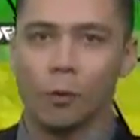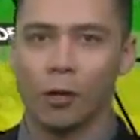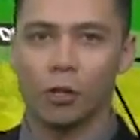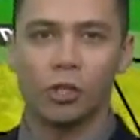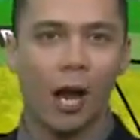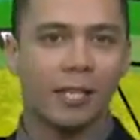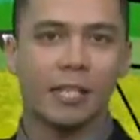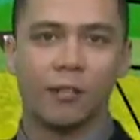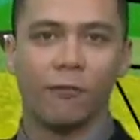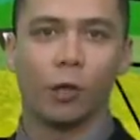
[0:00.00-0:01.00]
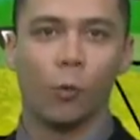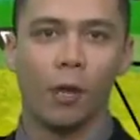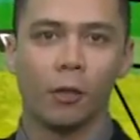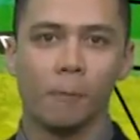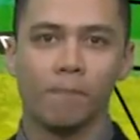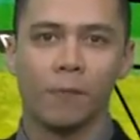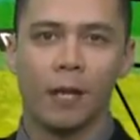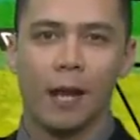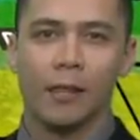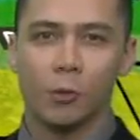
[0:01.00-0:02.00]
with our shots at severe weather,
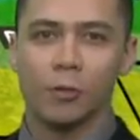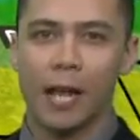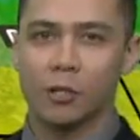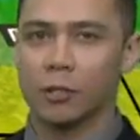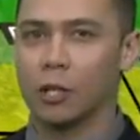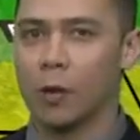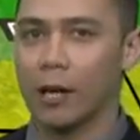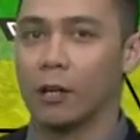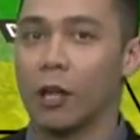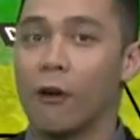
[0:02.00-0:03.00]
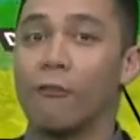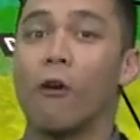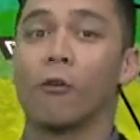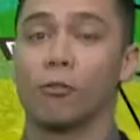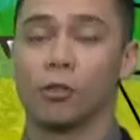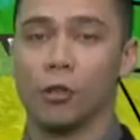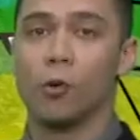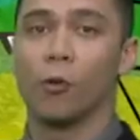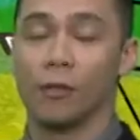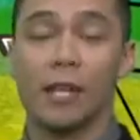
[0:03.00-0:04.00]
this one's actually going to track a lot farther to the
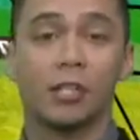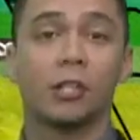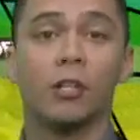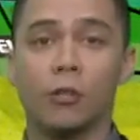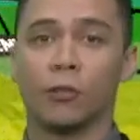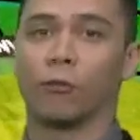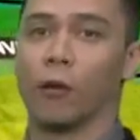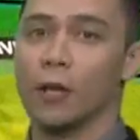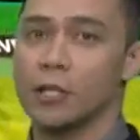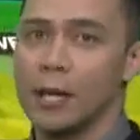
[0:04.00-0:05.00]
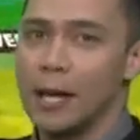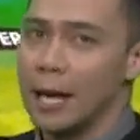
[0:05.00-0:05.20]
north, and that's good news for us.